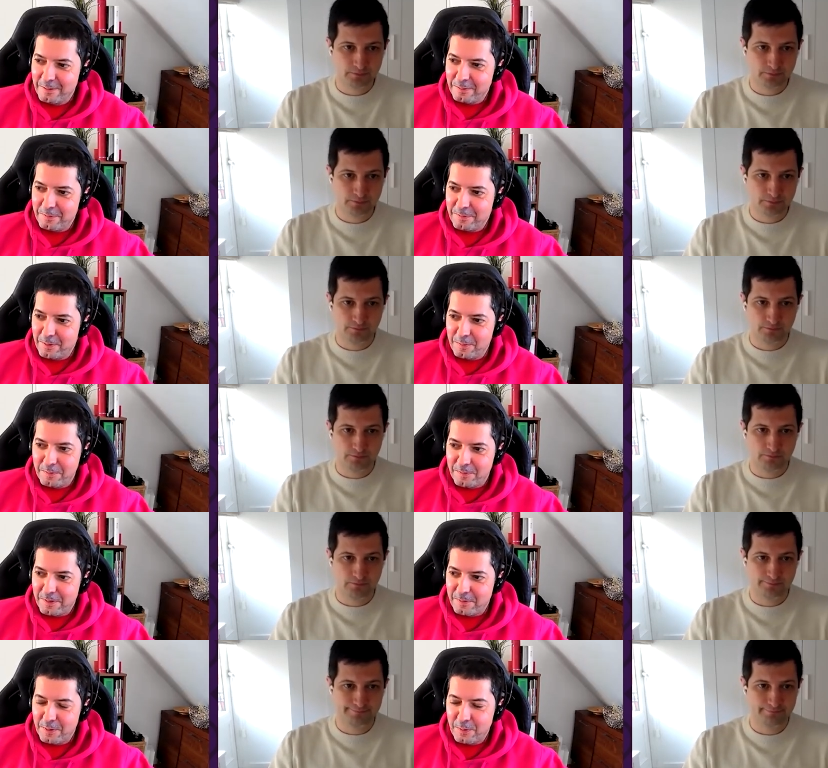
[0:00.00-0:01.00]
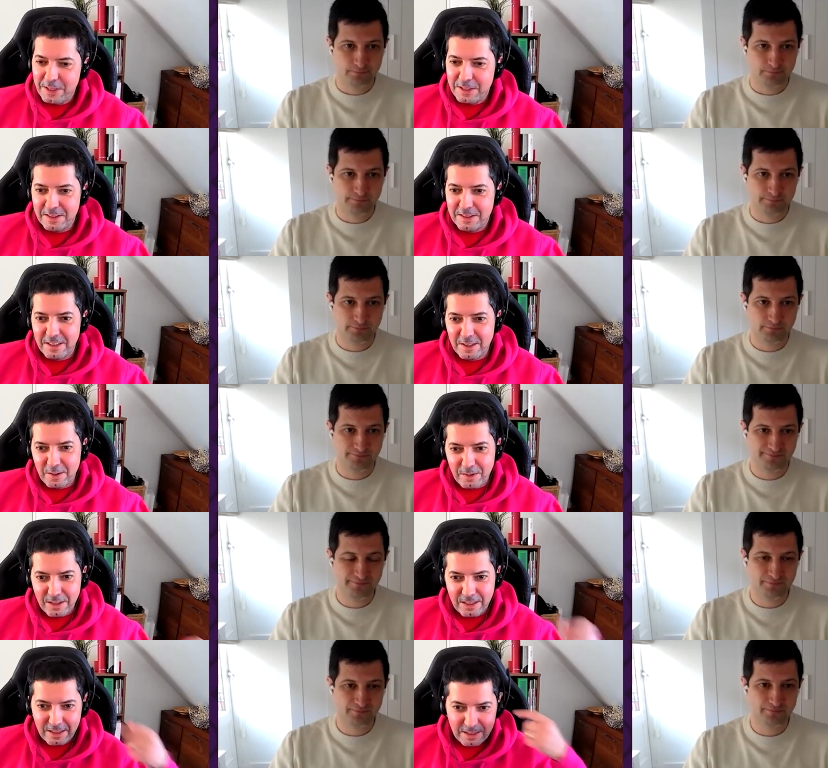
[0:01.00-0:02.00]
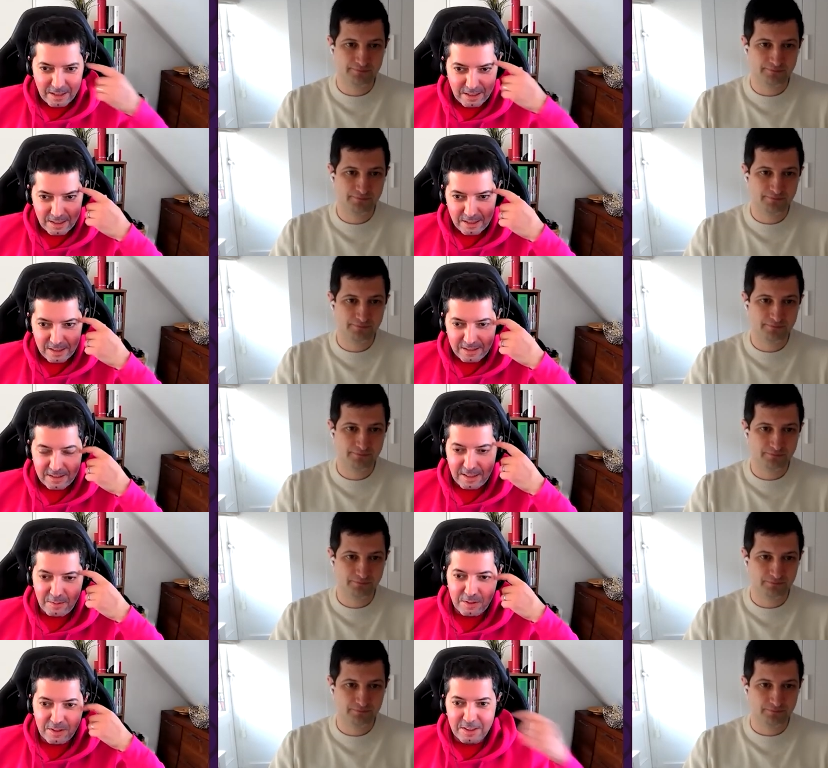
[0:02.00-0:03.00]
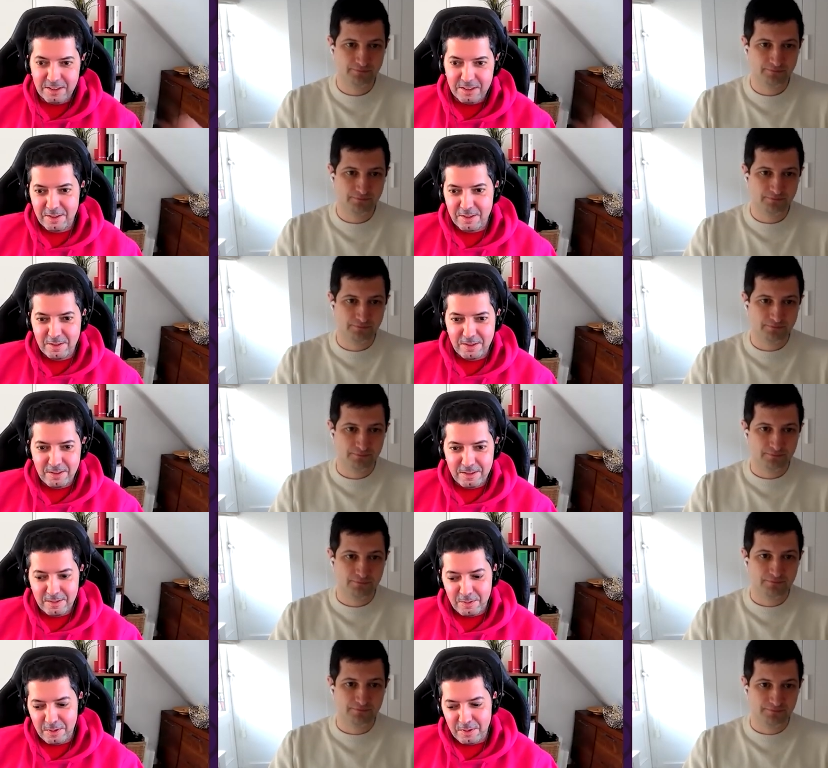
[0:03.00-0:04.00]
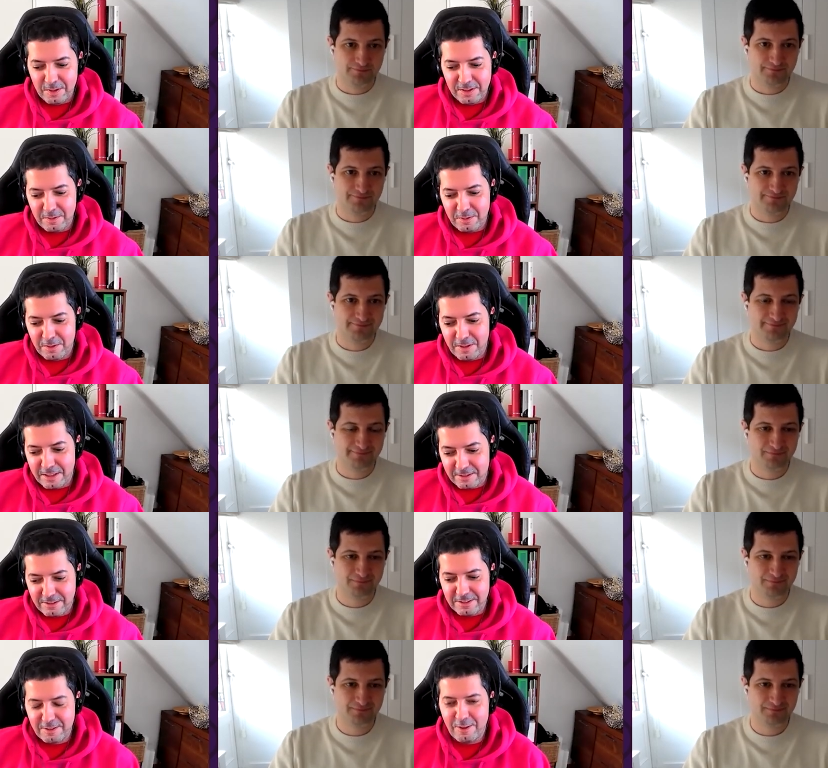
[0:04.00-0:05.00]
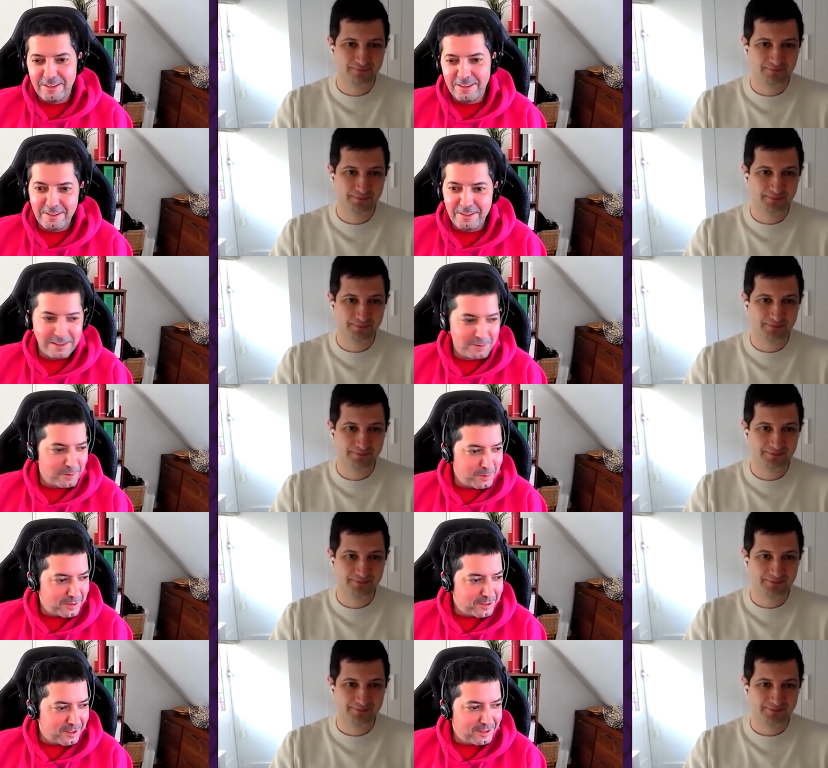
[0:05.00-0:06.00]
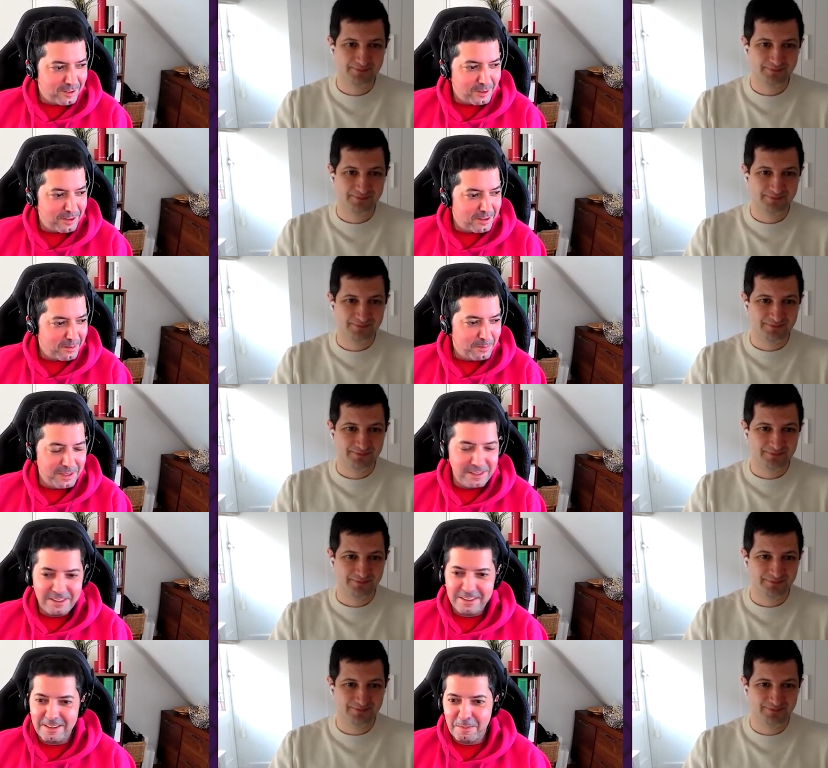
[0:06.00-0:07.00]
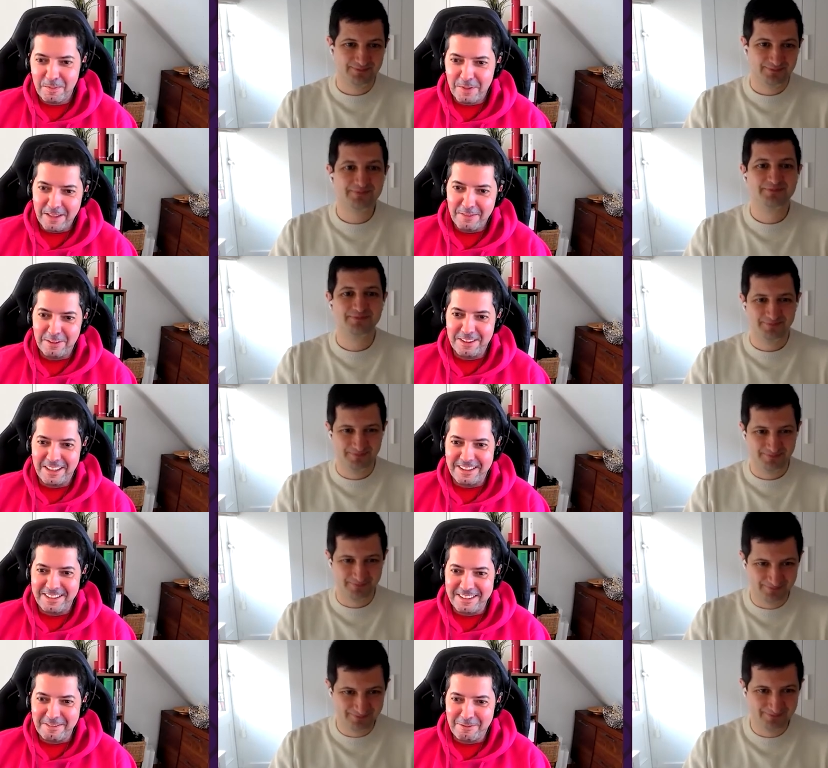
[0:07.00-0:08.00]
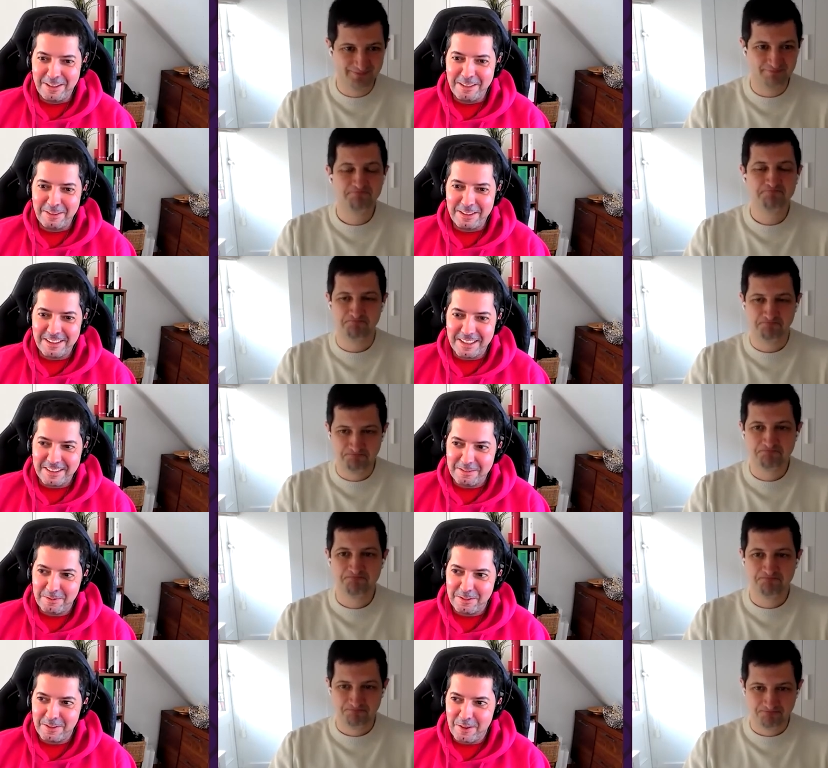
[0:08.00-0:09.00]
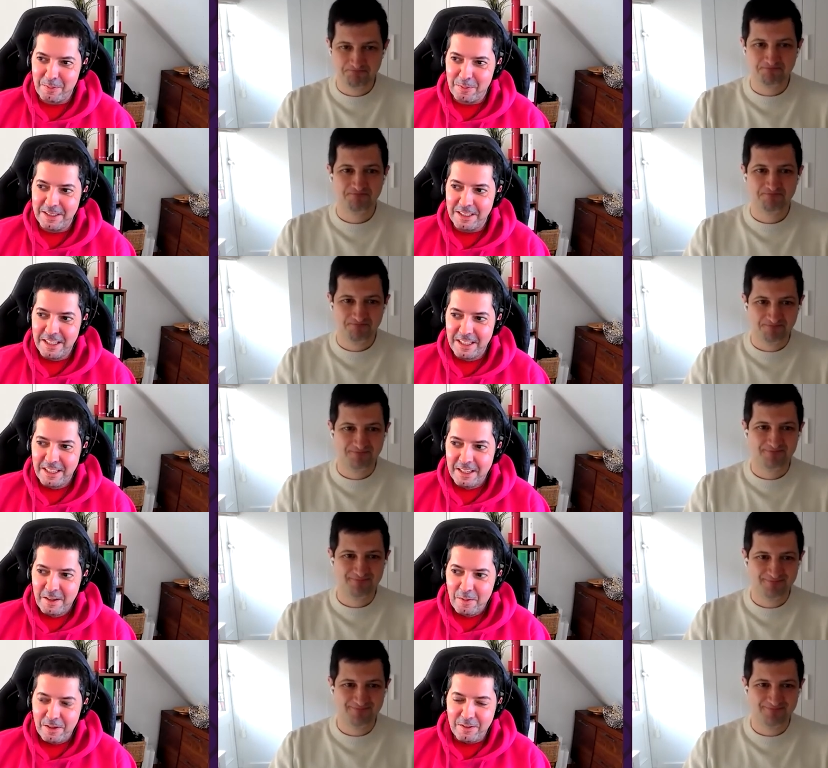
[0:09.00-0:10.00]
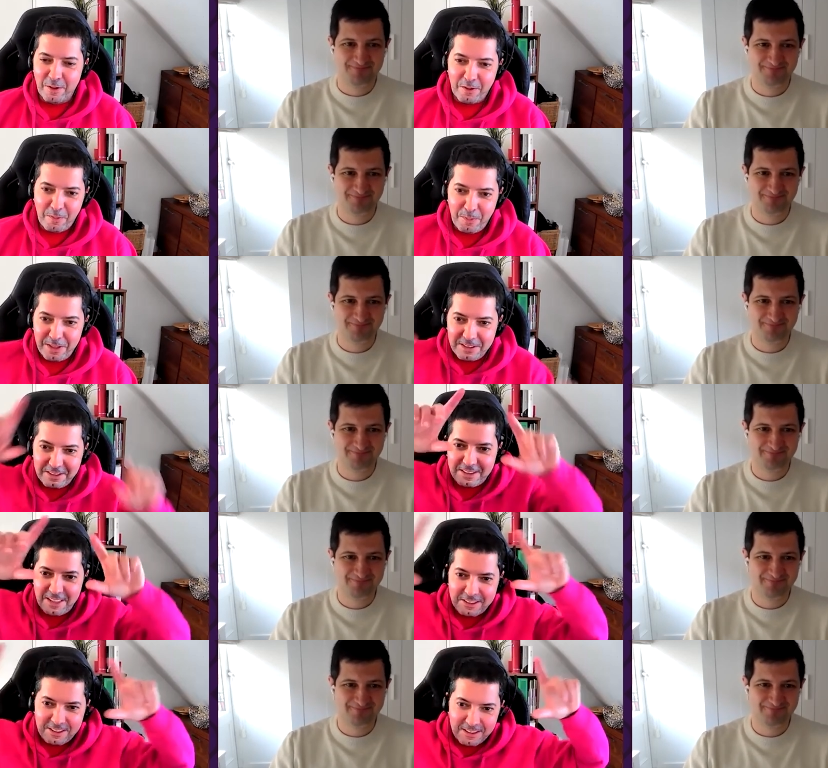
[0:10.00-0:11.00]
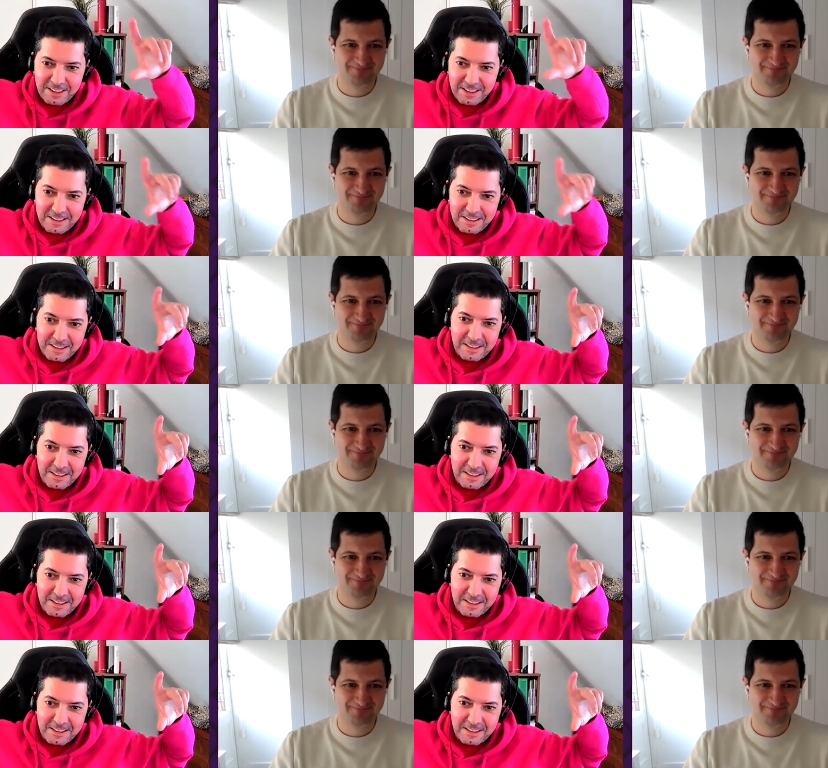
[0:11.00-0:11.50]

Speaker 1: from a few weeks ago I, uh, in san francisco we were looking for a restaurant called the restaurant was called north beach mm-hmm. advertising mm-hmm. free advertising for north beach North Beach is actually a